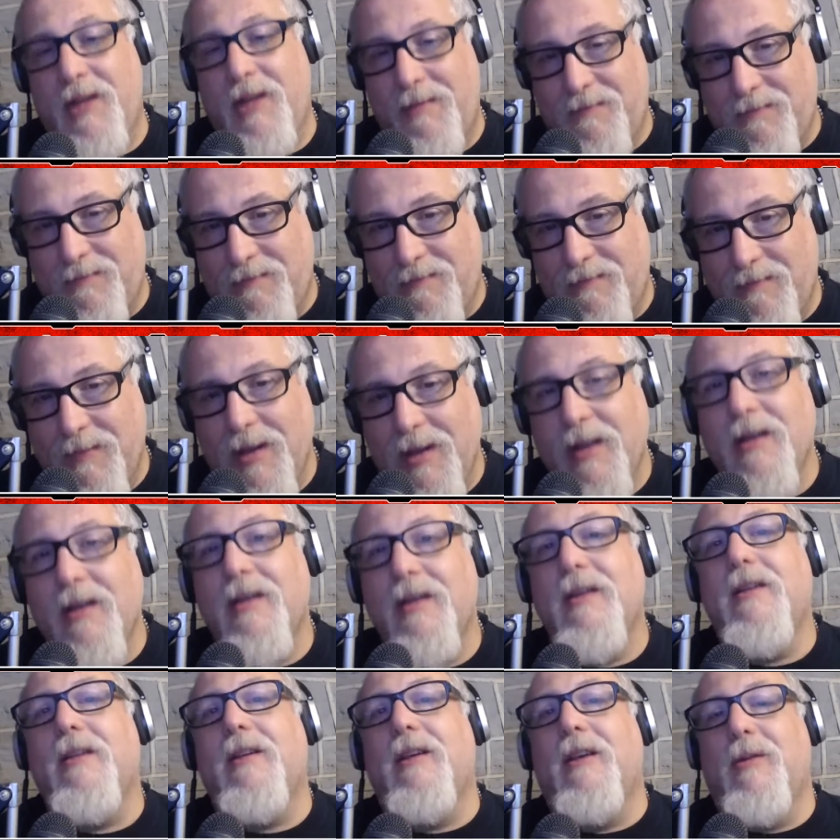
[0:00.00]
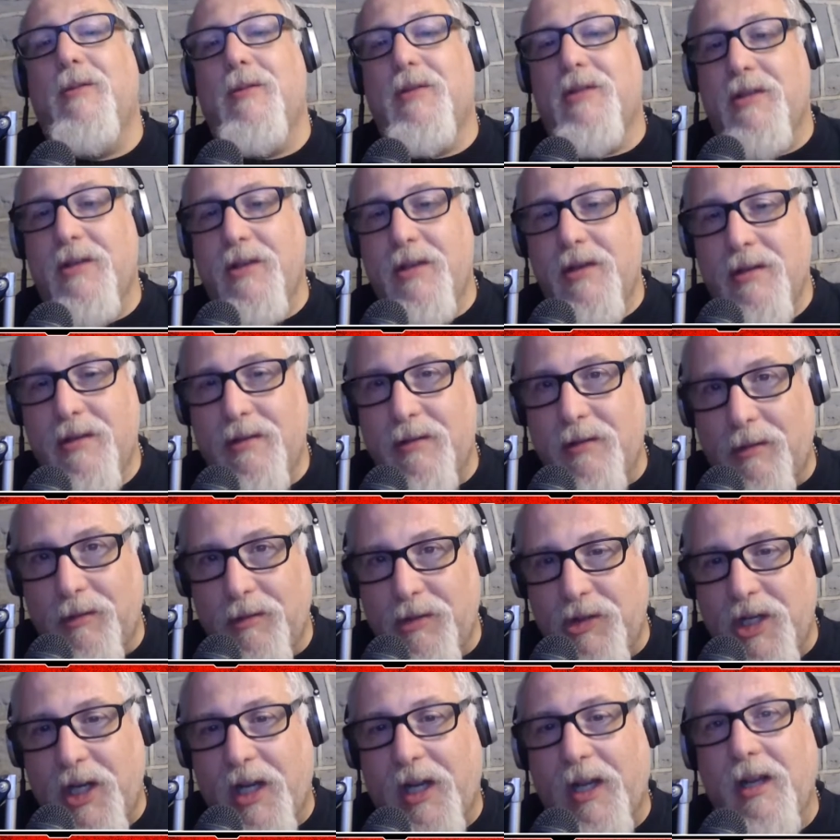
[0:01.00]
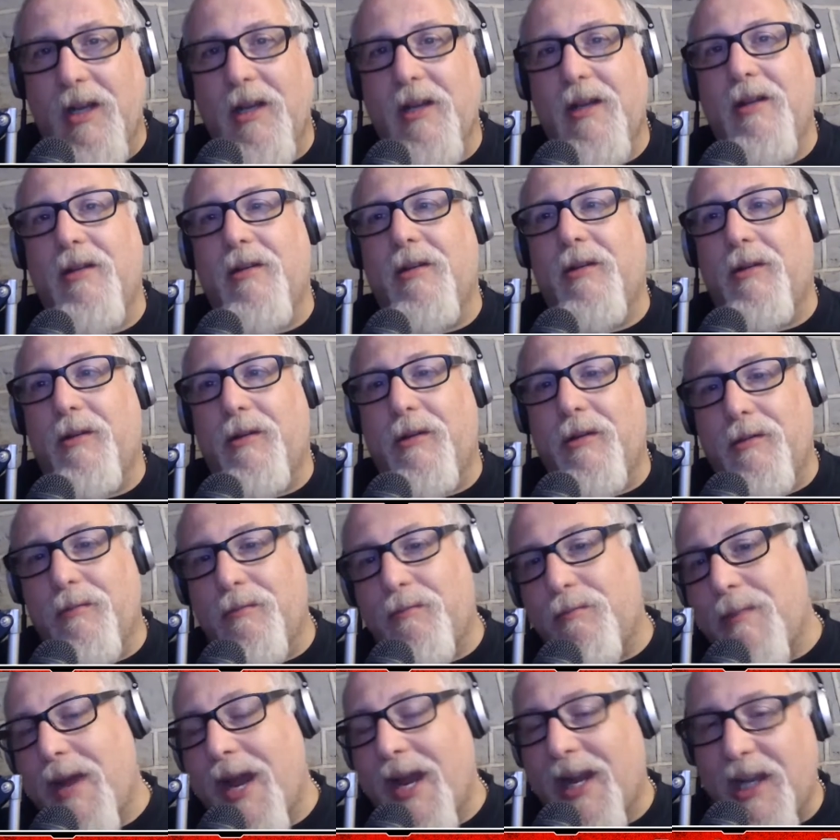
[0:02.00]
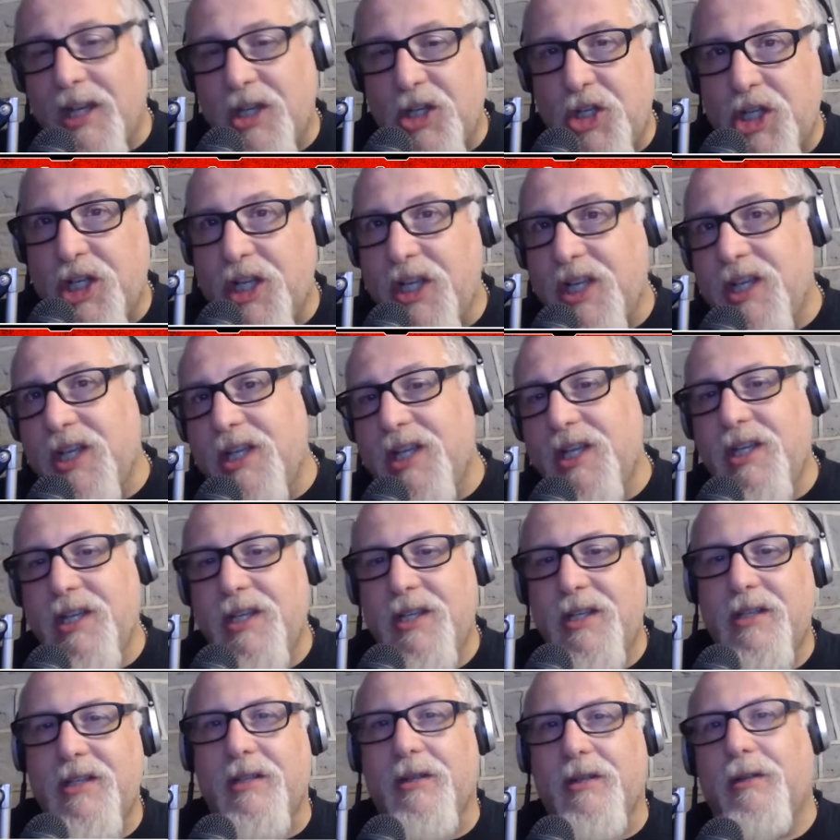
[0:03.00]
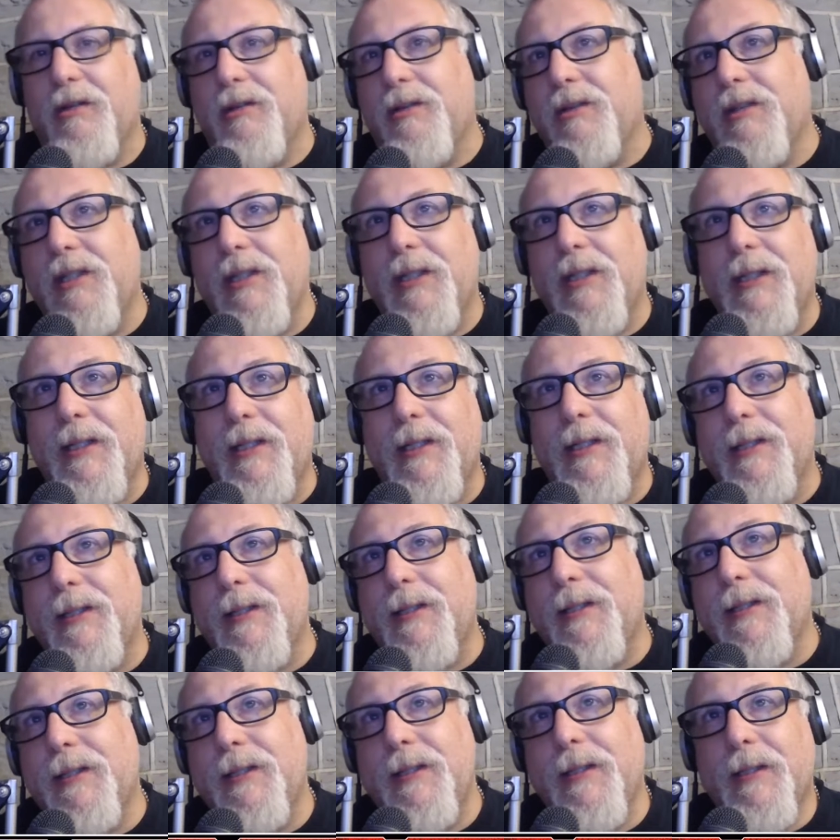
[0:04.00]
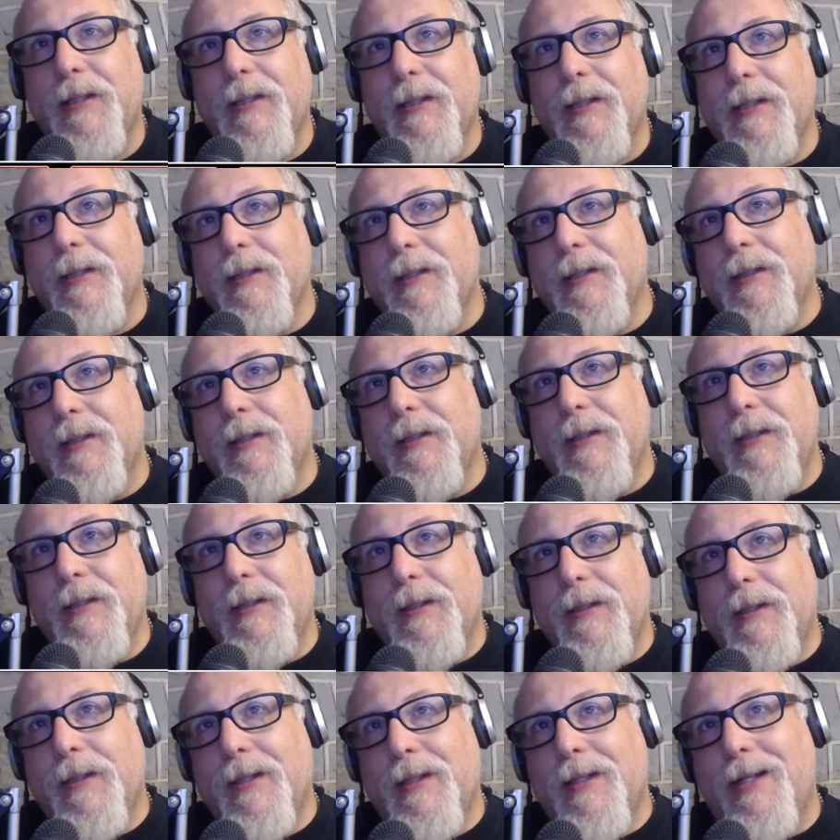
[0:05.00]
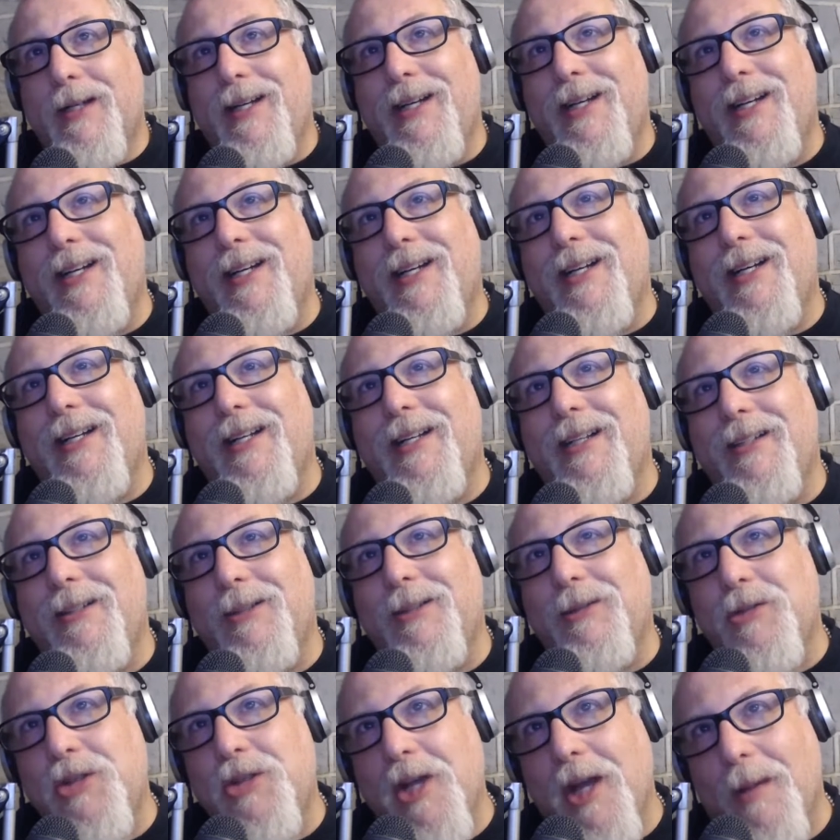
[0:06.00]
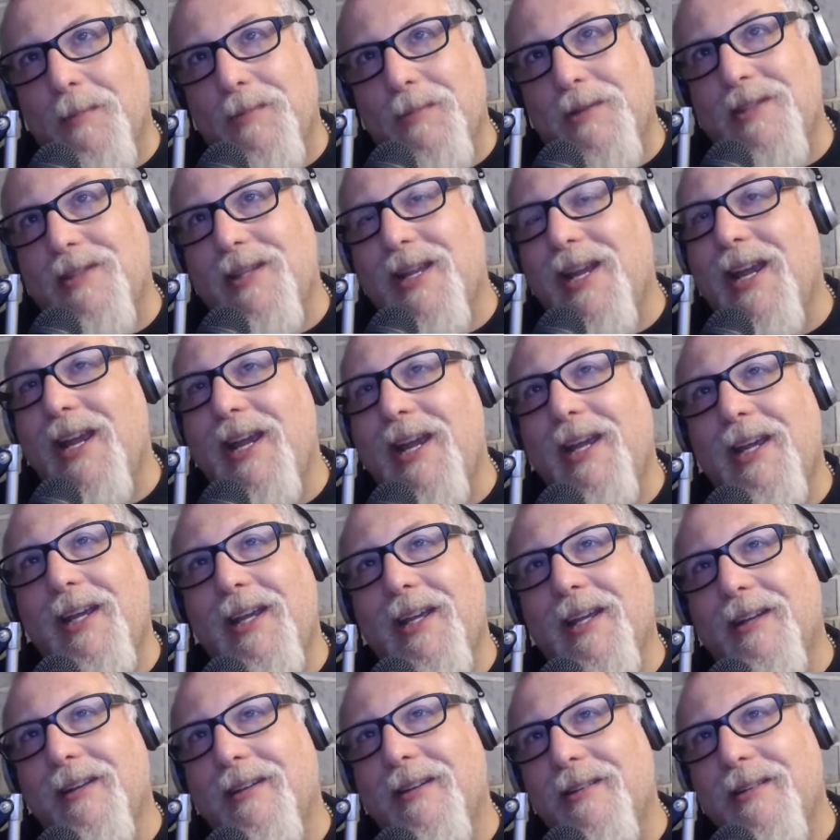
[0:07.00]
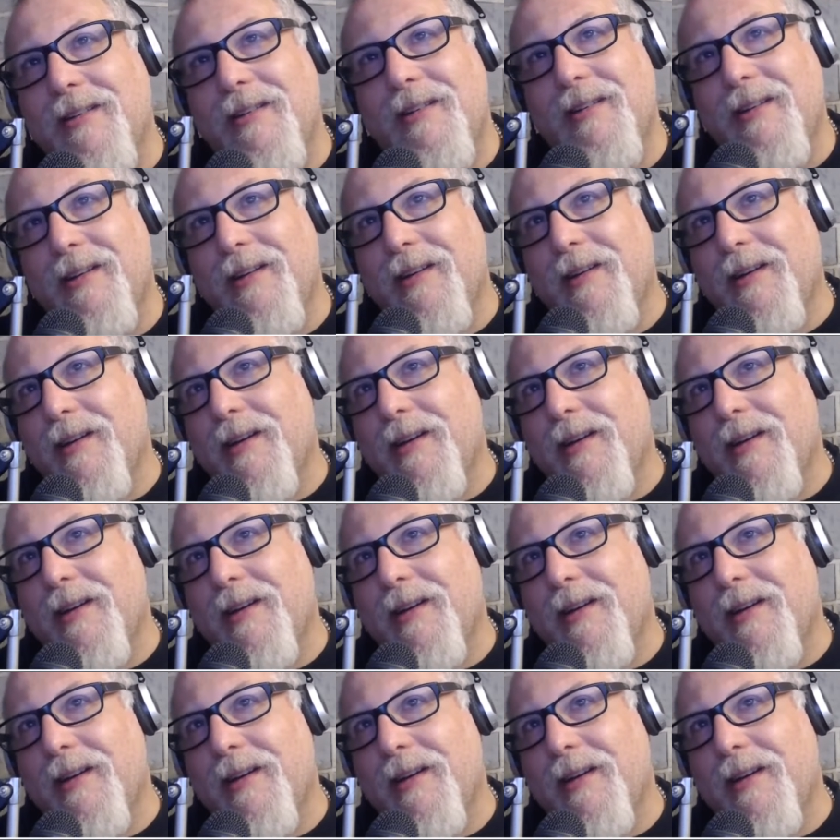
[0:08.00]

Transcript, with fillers: Yep. Right. It was good. A little chicken, a little mac and cheese, a little, a little chop steak. Yeah.